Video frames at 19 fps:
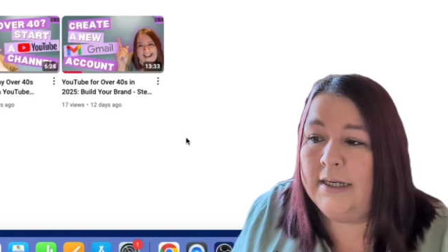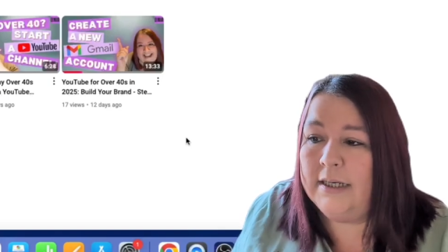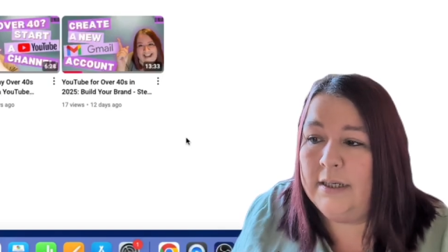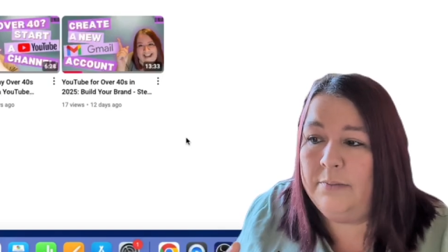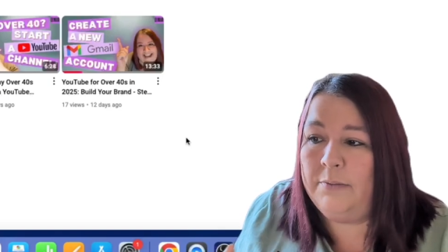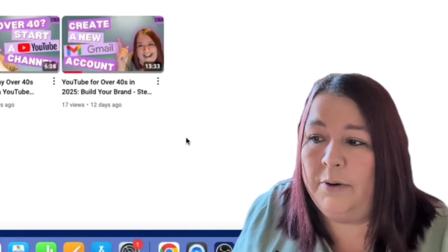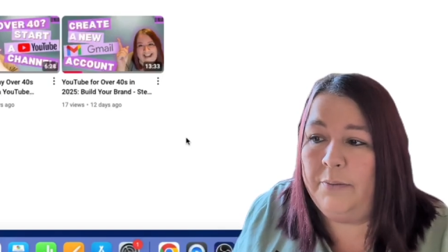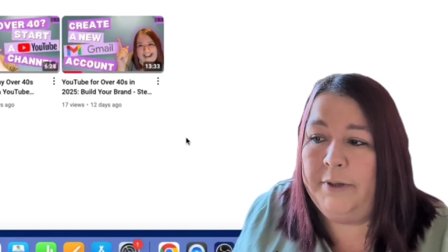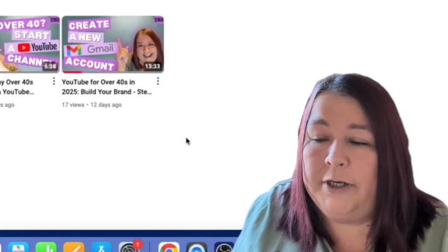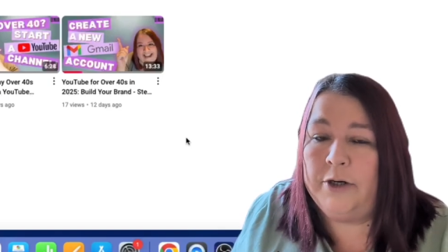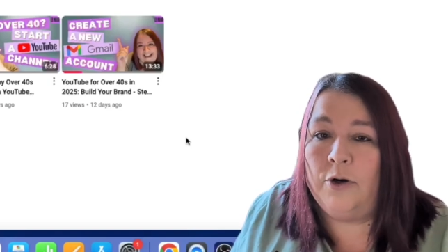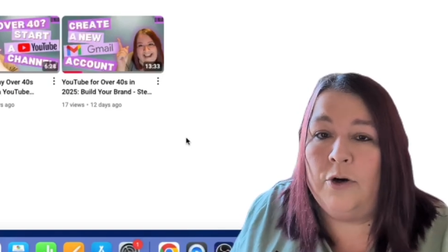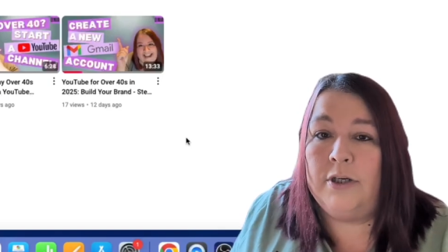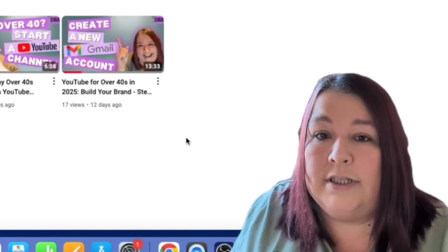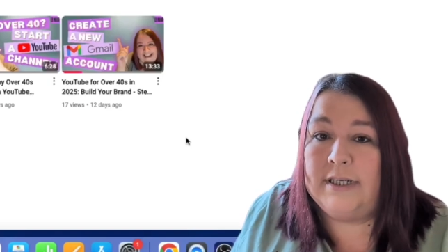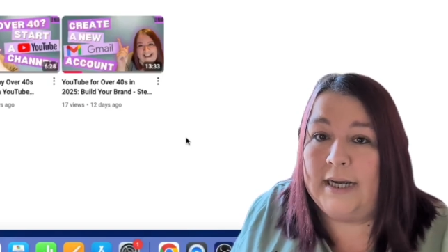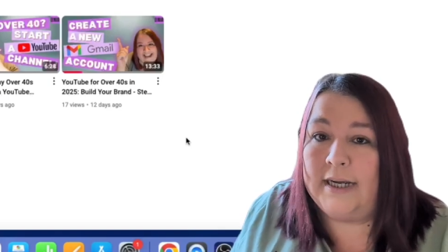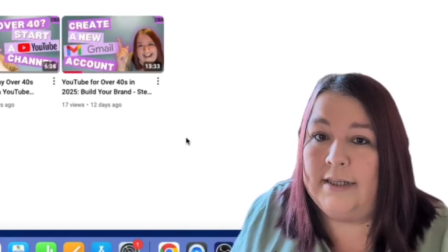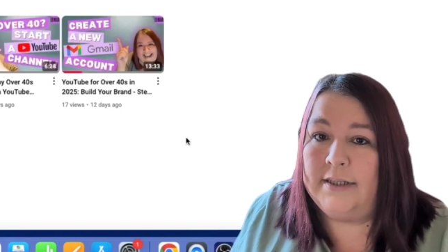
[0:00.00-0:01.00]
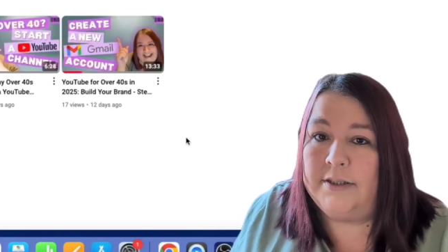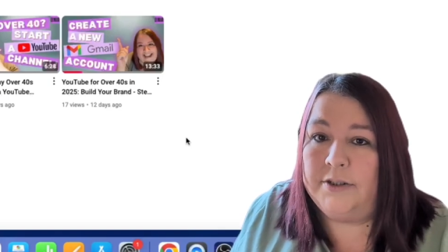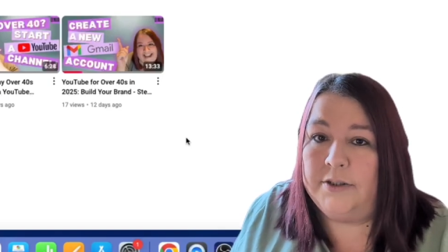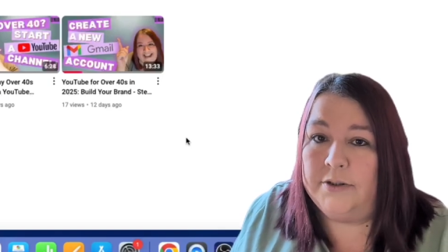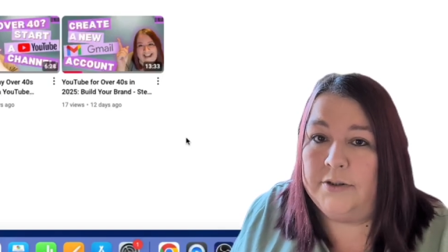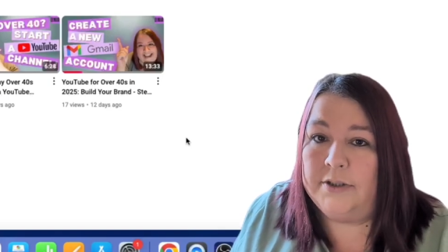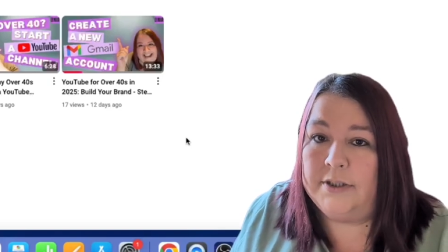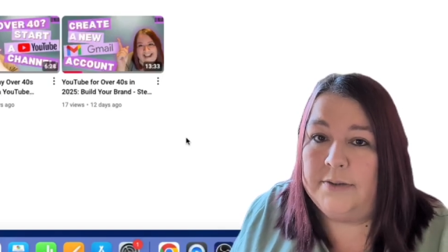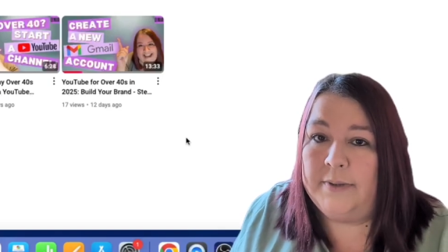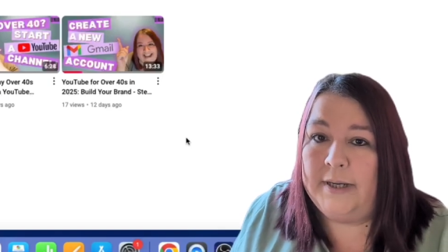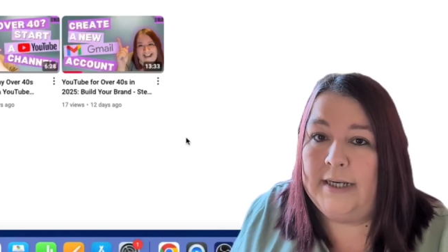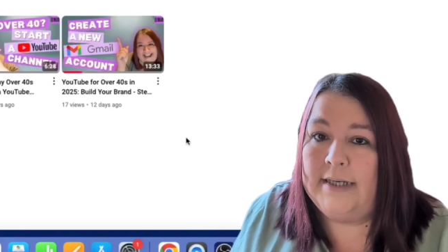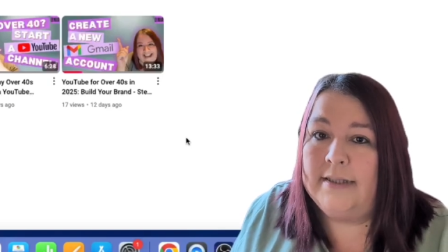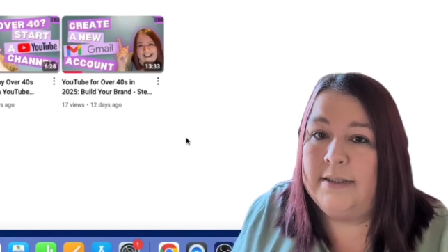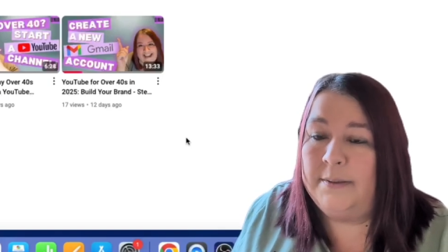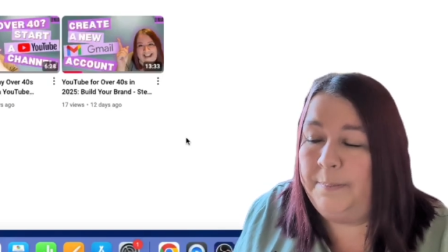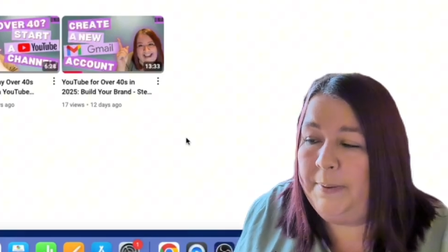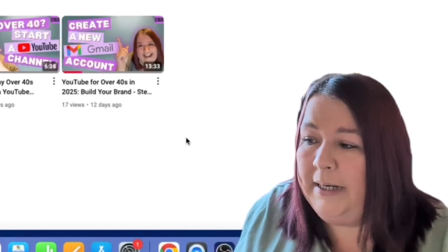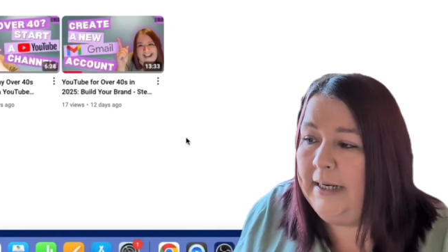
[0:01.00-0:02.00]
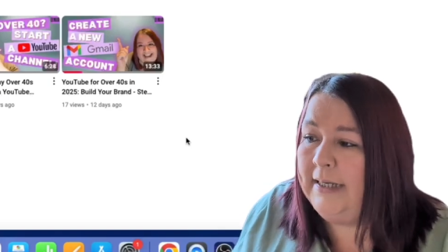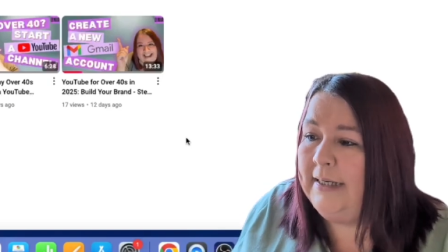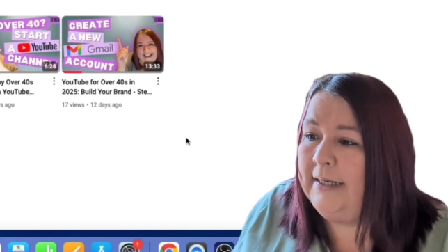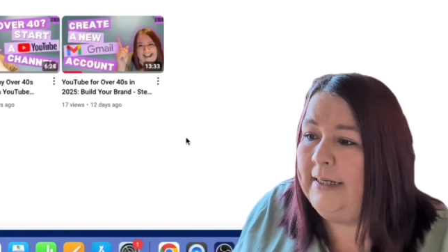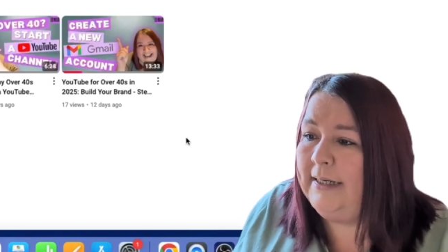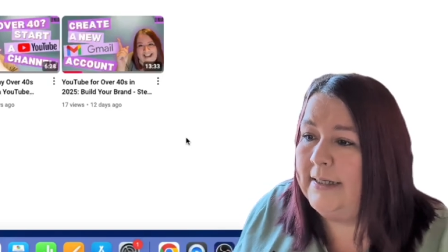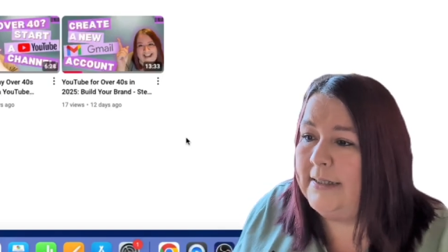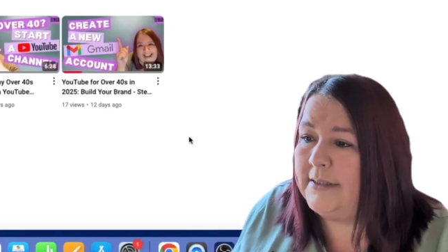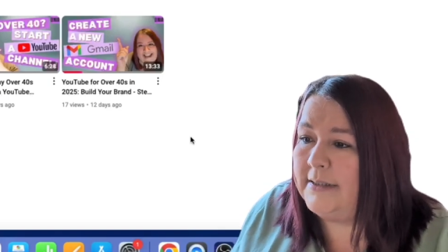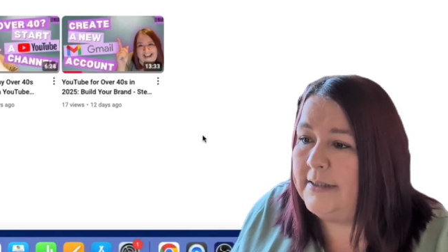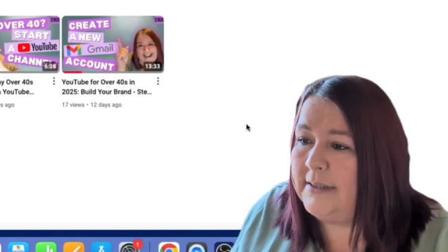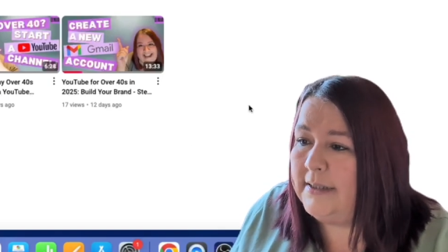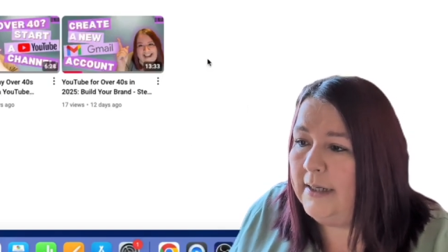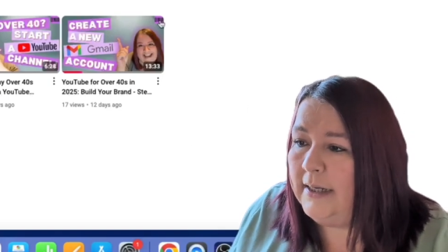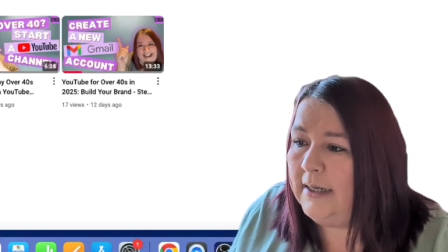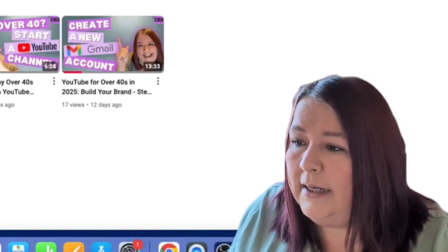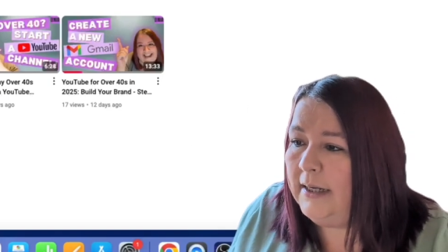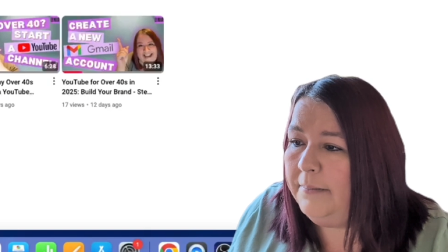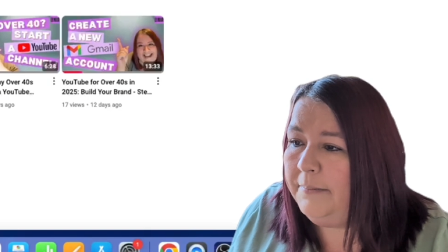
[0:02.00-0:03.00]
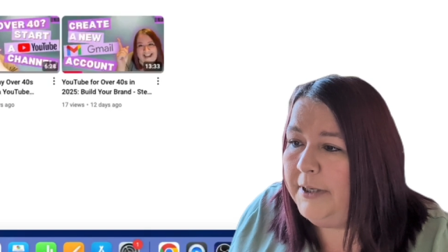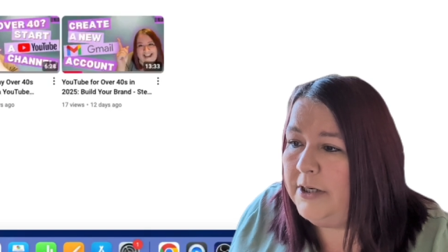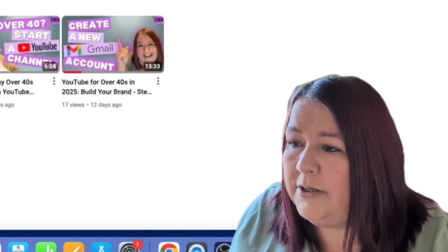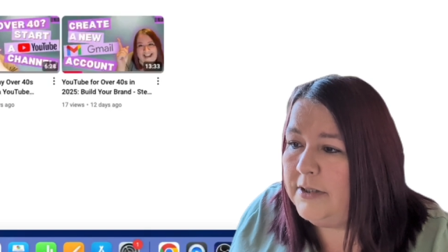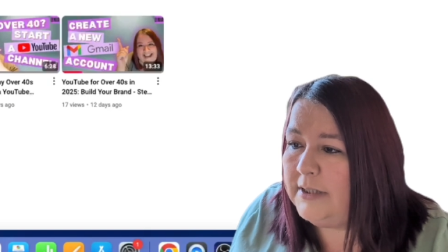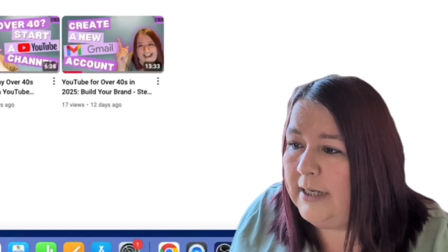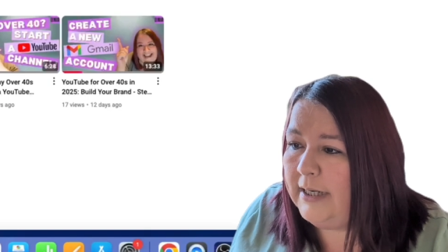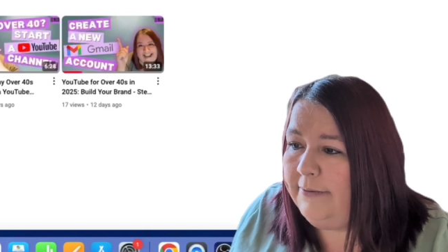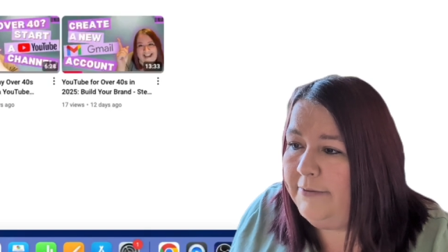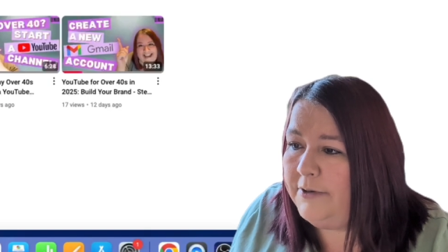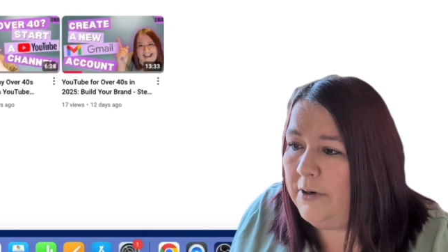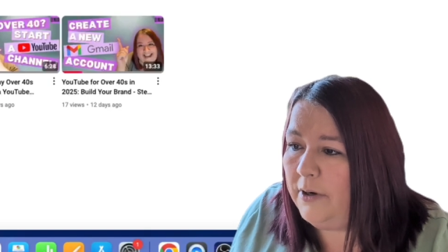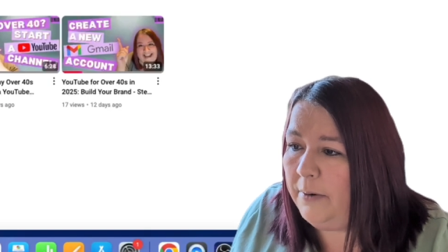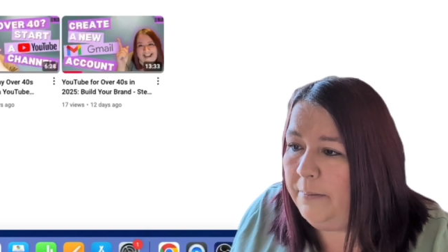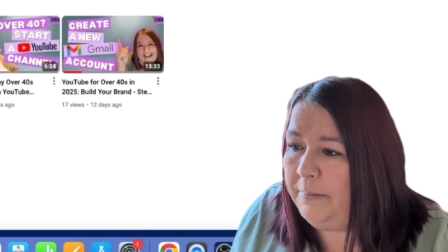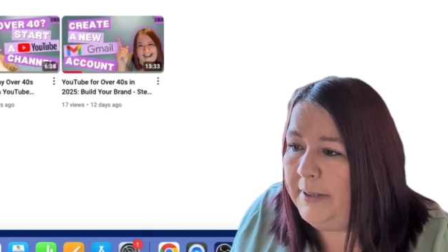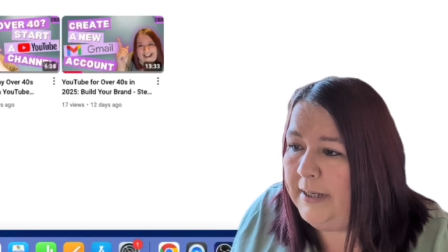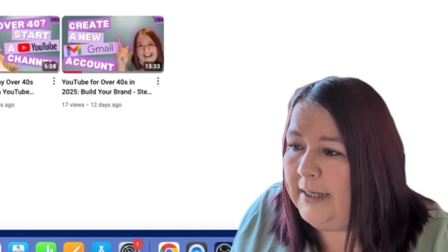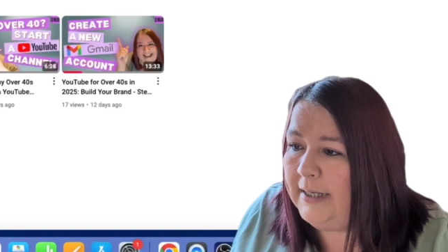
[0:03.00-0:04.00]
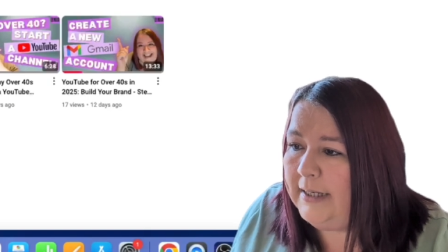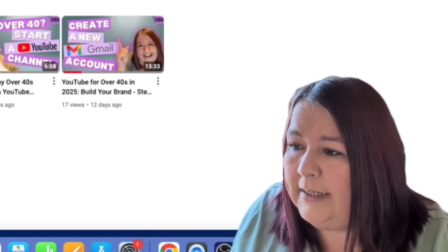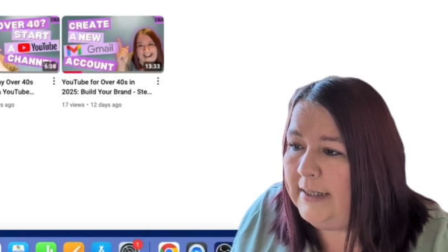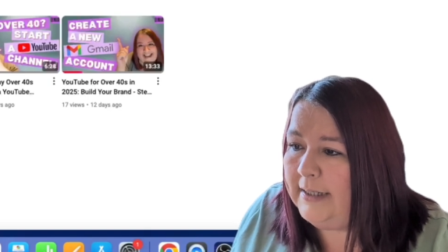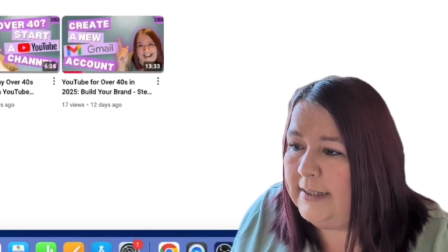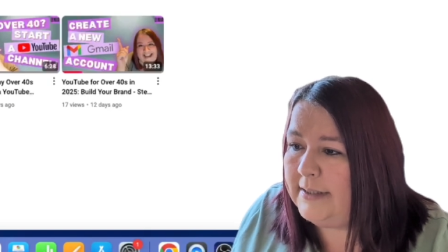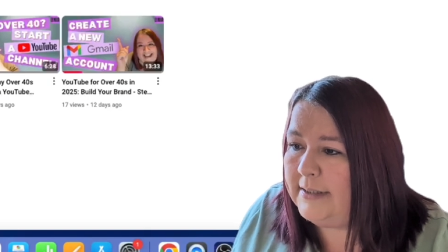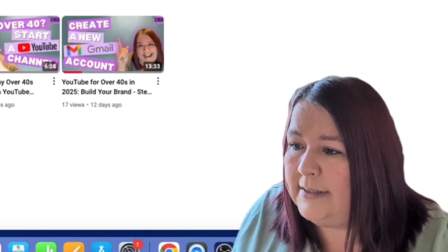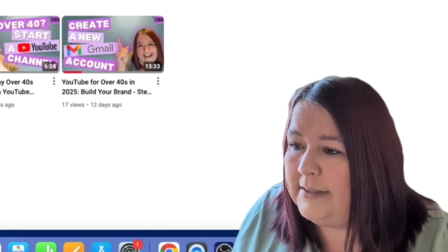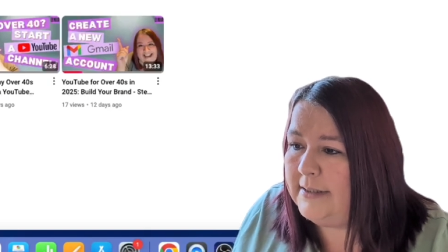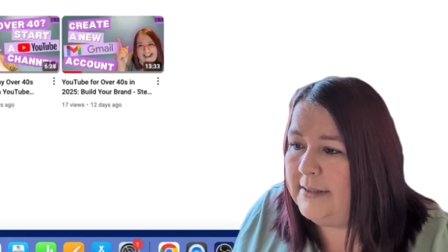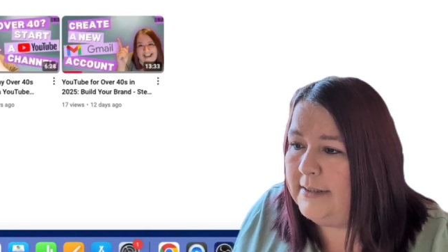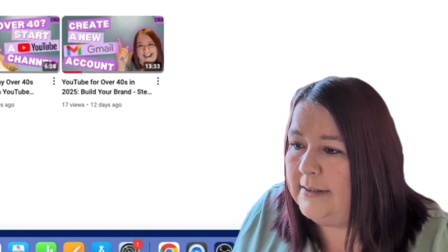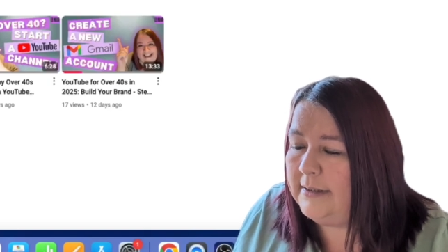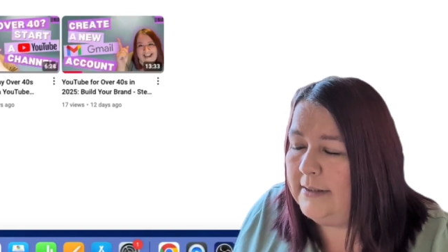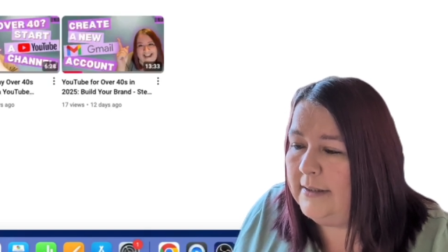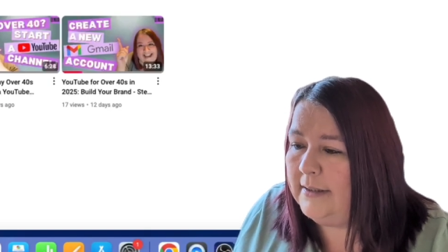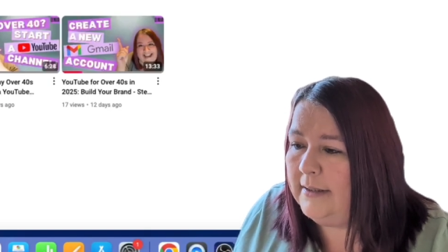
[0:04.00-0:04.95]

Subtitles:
Now what we could add here as well is the playlist, because I've got playlists